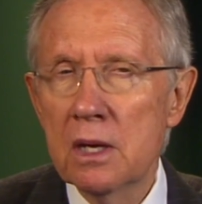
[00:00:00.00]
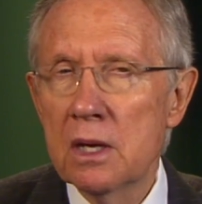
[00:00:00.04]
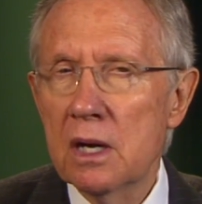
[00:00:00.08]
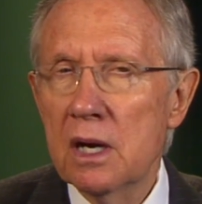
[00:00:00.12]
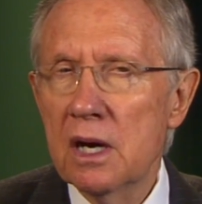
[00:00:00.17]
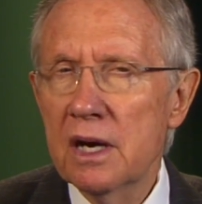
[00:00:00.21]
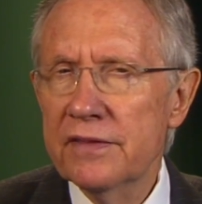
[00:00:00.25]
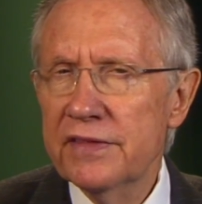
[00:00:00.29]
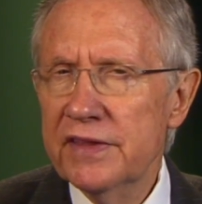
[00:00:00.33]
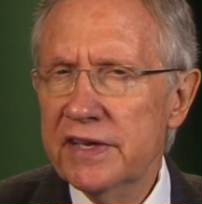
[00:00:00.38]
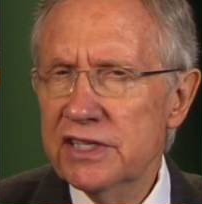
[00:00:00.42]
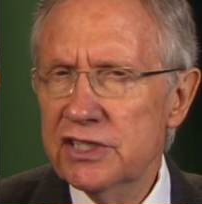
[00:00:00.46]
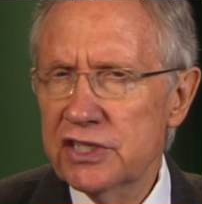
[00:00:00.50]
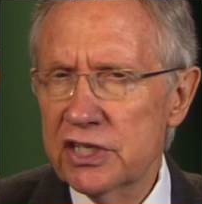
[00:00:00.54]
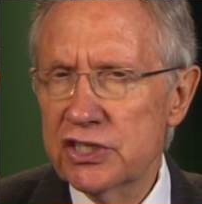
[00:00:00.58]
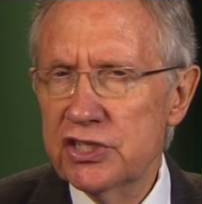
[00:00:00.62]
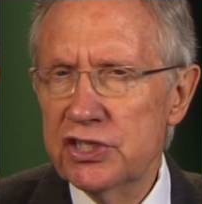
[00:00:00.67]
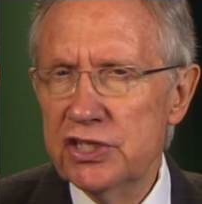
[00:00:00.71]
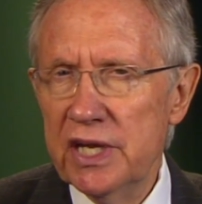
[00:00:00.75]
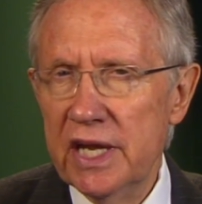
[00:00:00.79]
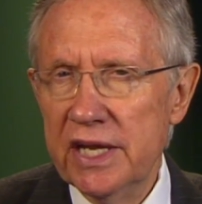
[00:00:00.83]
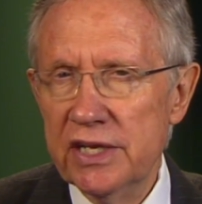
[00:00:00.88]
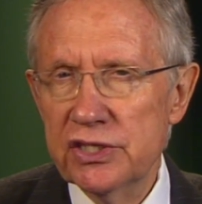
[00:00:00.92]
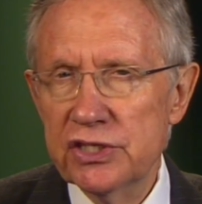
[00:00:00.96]
On these
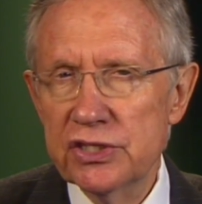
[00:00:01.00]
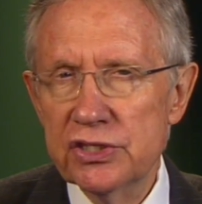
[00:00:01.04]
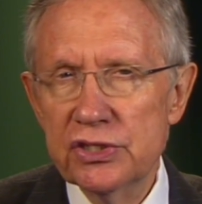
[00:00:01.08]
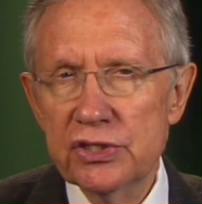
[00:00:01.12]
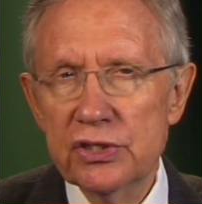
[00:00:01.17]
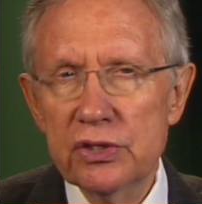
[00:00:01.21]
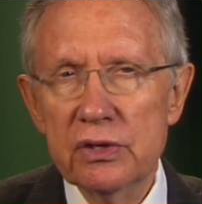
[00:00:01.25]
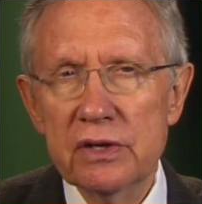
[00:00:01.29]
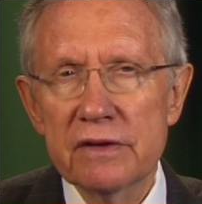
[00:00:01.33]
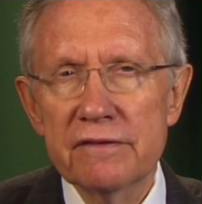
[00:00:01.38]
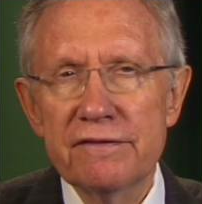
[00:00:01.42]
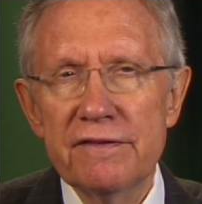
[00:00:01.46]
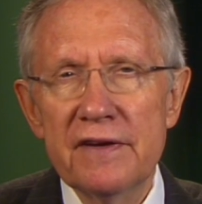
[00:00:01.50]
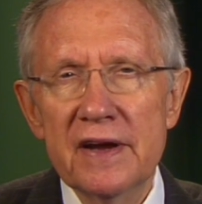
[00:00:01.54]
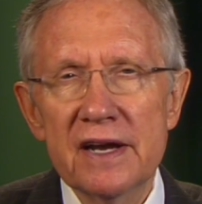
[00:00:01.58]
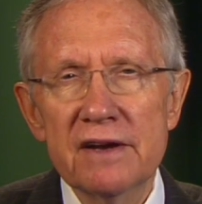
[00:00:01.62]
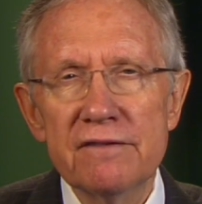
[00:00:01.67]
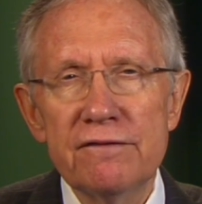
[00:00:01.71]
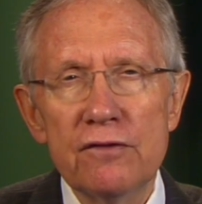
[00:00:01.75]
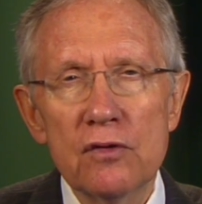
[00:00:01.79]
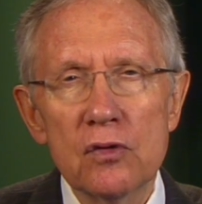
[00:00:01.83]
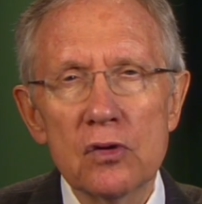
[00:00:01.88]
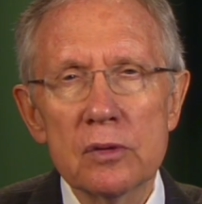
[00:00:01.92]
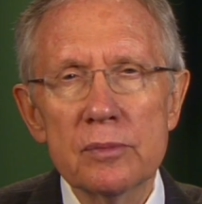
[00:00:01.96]
exchanges, you can find
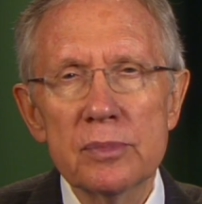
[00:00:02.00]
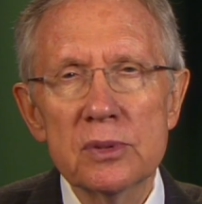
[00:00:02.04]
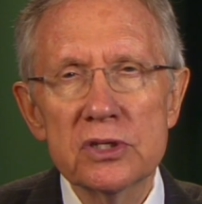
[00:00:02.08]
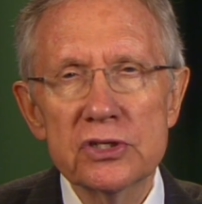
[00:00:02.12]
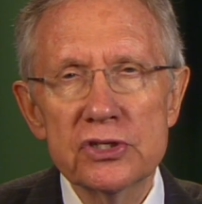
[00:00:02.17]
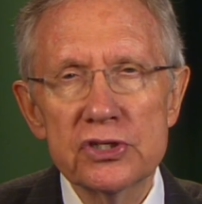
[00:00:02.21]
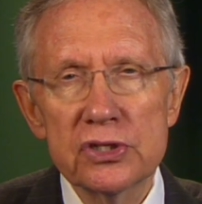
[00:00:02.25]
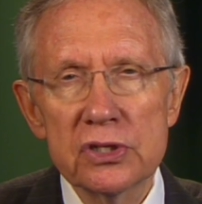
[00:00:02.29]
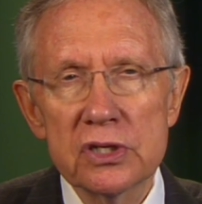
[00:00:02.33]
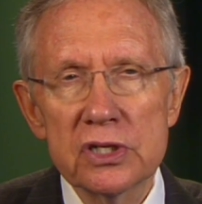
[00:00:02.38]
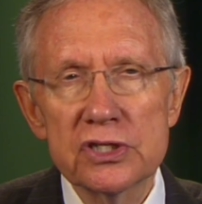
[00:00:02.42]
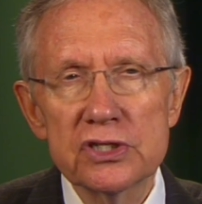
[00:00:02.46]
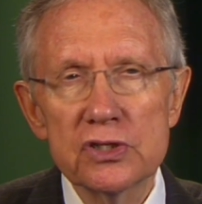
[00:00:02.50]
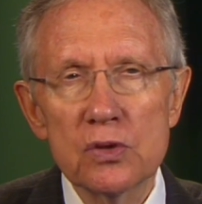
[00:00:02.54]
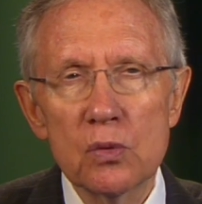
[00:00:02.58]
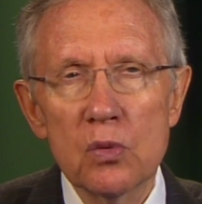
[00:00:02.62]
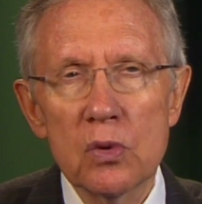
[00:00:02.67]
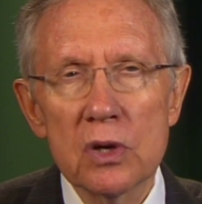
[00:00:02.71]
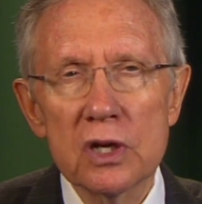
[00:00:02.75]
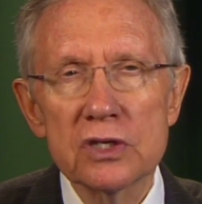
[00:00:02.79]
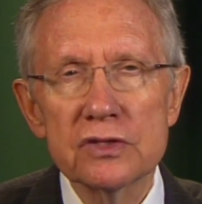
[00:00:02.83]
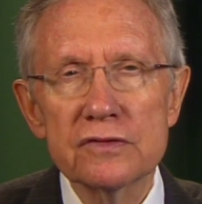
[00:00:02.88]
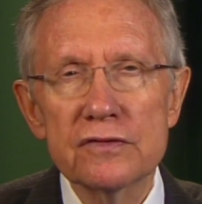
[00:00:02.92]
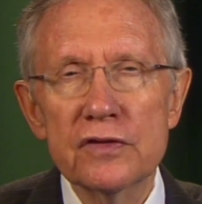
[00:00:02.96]
affordable insurance that
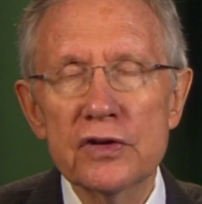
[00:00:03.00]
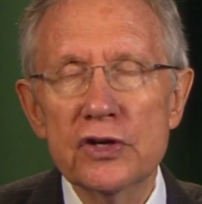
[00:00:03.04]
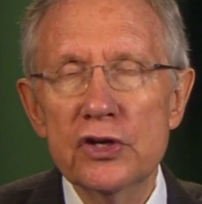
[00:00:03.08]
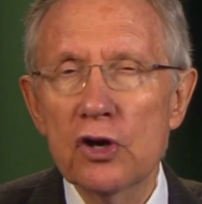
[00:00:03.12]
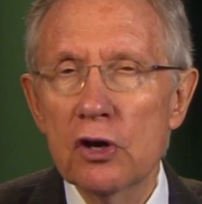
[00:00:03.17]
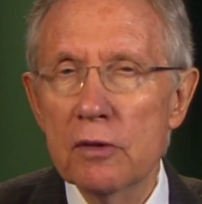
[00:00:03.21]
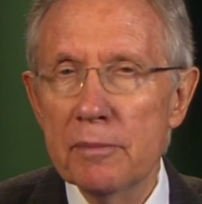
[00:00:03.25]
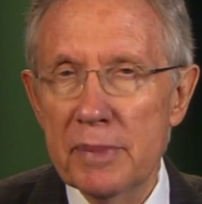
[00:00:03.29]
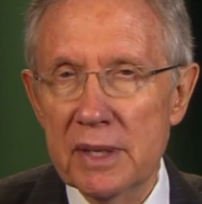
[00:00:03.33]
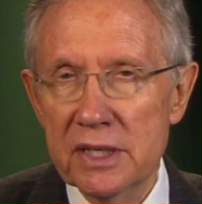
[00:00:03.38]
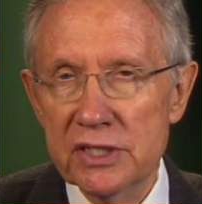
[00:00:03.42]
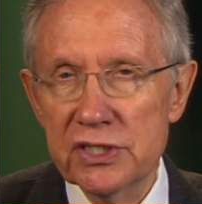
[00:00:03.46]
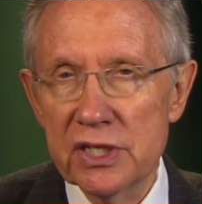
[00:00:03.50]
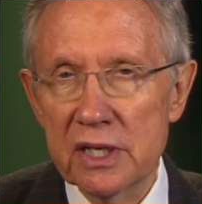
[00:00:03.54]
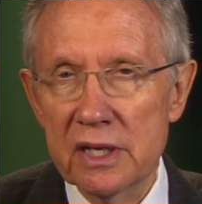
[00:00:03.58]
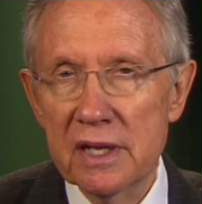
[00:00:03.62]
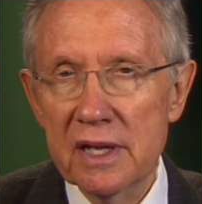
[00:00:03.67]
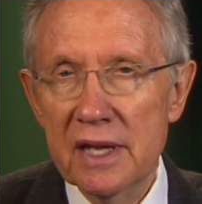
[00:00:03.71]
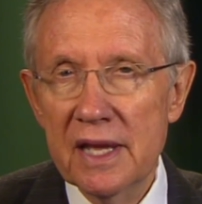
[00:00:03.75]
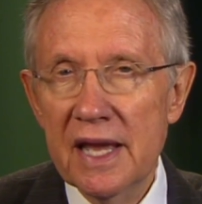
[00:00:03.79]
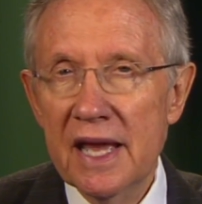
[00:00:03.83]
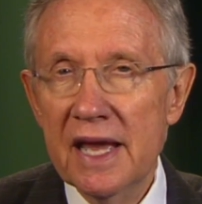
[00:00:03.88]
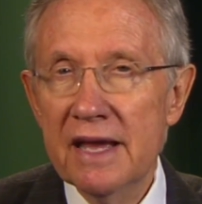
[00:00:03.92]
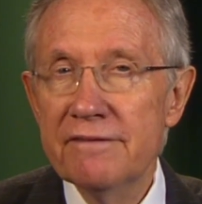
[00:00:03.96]
works for your budget
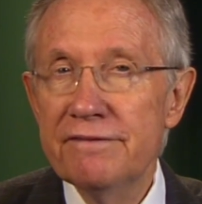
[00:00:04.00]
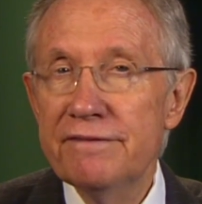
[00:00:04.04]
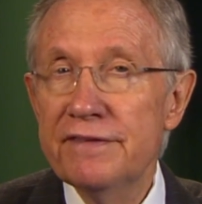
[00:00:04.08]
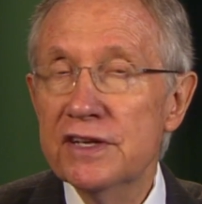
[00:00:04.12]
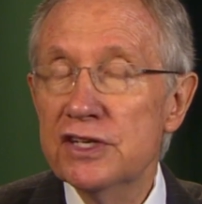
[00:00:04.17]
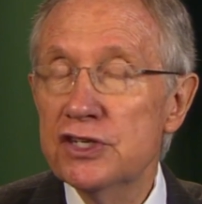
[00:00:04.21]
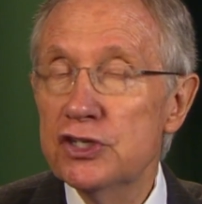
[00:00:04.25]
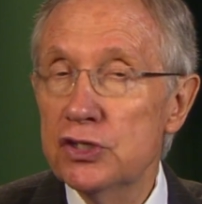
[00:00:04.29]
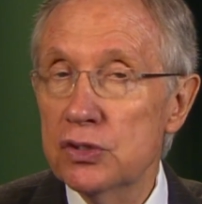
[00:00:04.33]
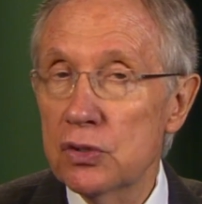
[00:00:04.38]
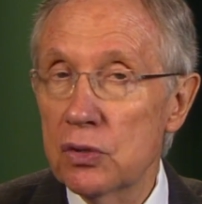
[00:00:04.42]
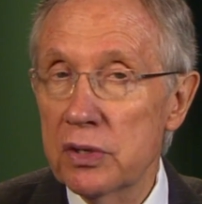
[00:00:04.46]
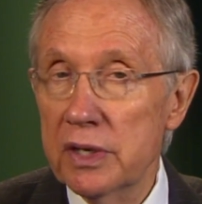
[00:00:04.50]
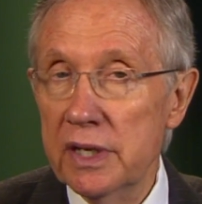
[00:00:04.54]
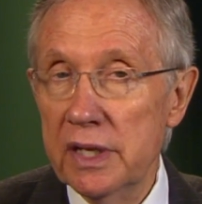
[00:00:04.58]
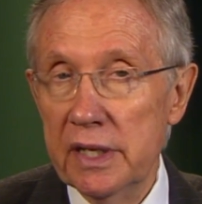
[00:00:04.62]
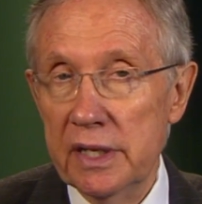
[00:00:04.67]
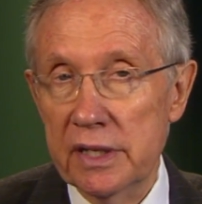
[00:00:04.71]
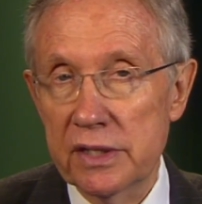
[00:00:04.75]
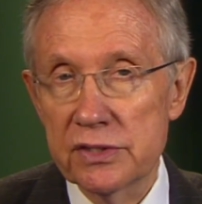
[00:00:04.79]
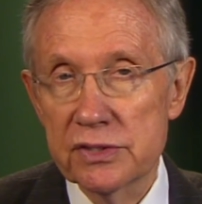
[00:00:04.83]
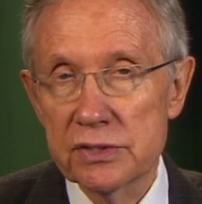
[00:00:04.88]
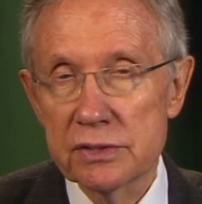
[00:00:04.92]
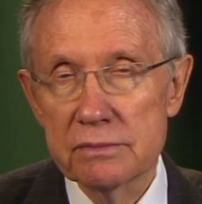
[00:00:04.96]
and fits your
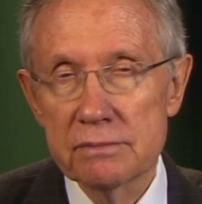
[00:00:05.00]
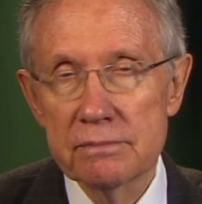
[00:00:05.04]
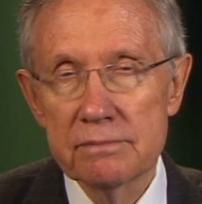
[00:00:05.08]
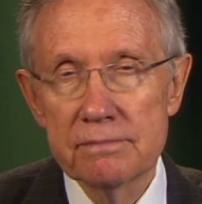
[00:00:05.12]
needs.